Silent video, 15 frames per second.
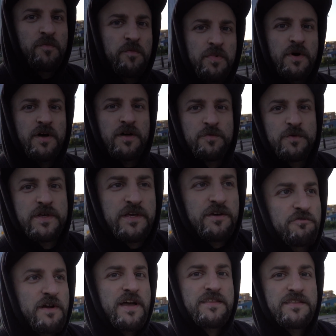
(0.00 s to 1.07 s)
But we
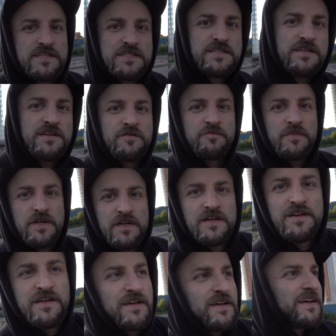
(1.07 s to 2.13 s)
ran the sim
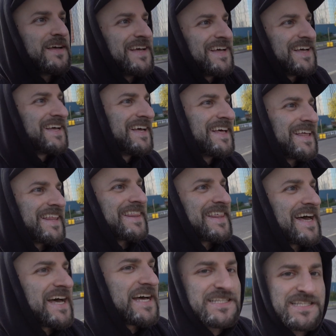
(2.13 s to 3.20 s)

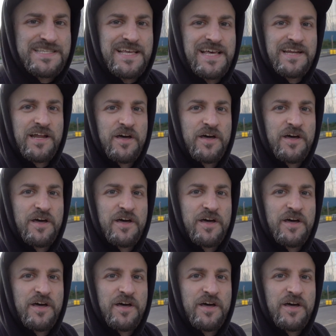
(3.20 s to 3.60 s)
that said